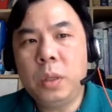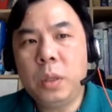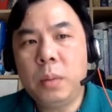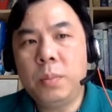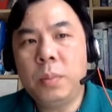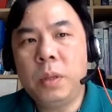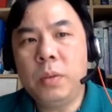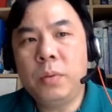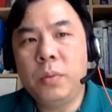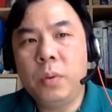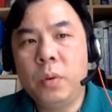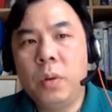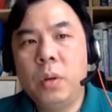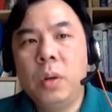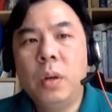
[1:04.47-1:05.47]
and
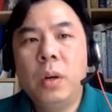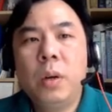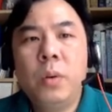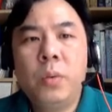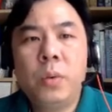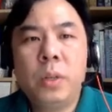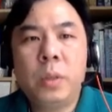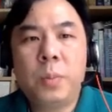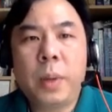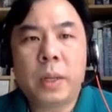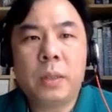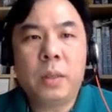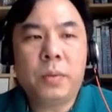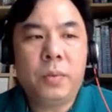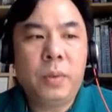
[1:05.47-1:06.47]
P4
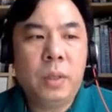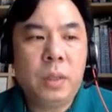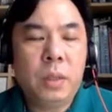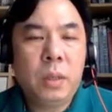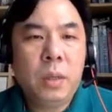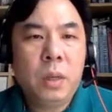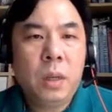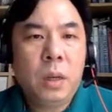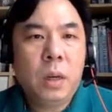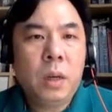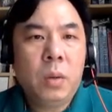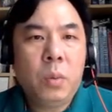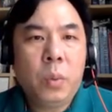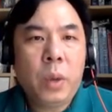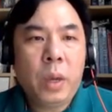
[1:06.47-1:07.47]
respectively,
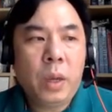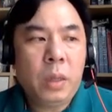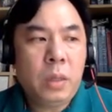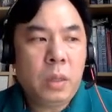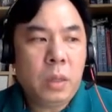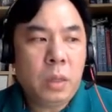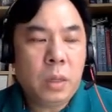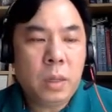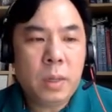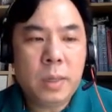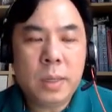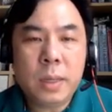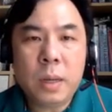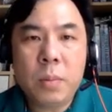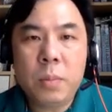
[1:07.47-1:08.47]
where the
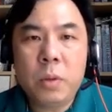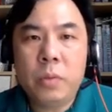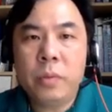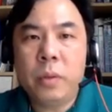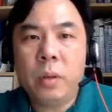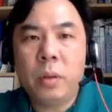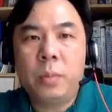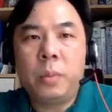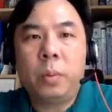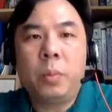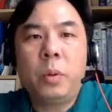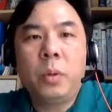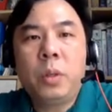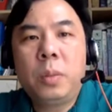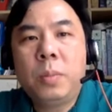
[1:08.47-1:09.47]
sum of their
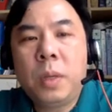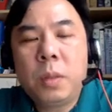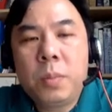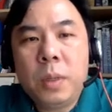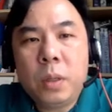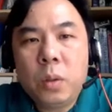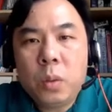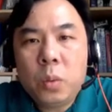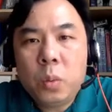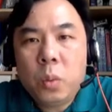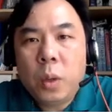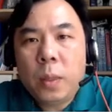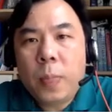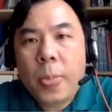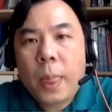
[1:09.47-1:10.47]
proportion must be equal to
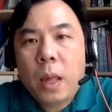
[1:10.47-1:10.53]
1.